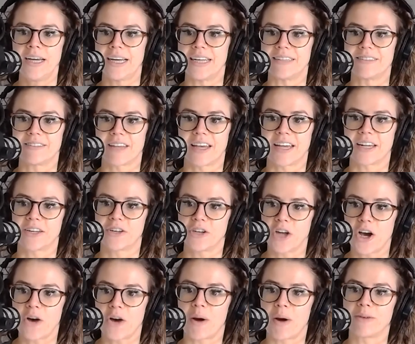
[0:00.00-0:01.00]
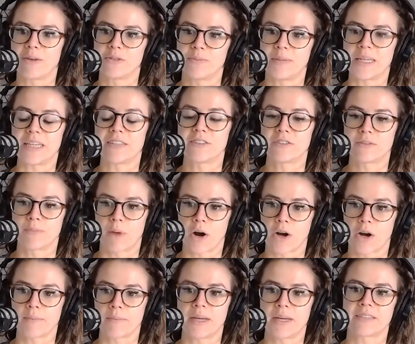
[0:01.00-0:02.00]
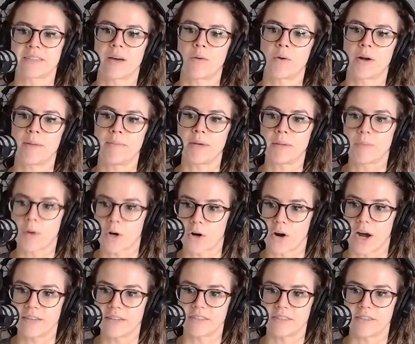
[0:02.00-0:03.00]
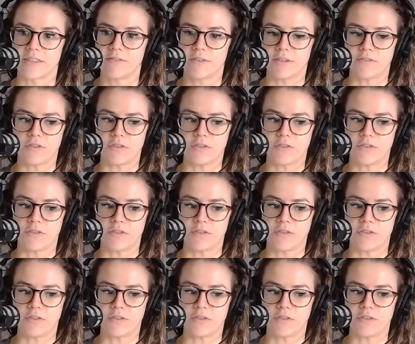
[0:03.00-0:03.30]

It's like, no, I was being smart because I want to be progressive.